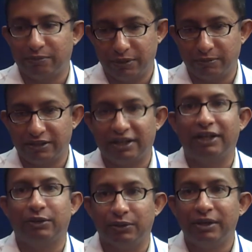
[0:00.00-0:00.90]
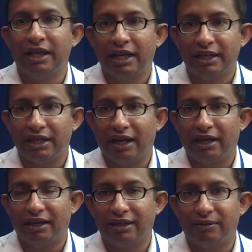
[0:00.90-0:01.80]
people try to
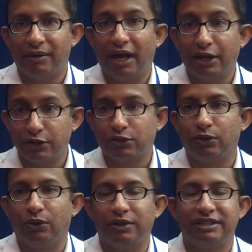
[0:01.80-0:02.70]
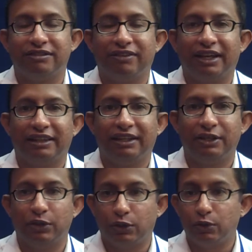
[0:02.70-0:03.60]
underscore is the fact that
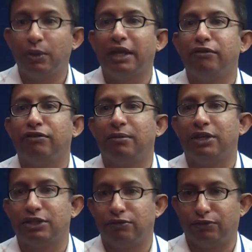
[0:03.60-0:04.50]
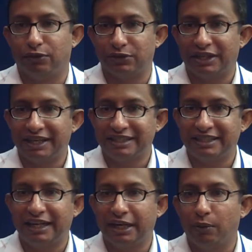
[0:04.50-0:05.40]
two-way information flows,
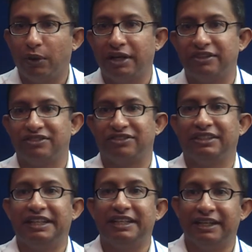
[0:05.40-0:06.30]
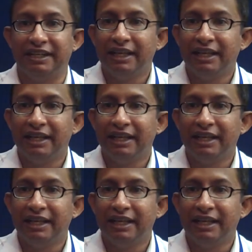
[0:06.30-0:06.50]
understanding what is needed.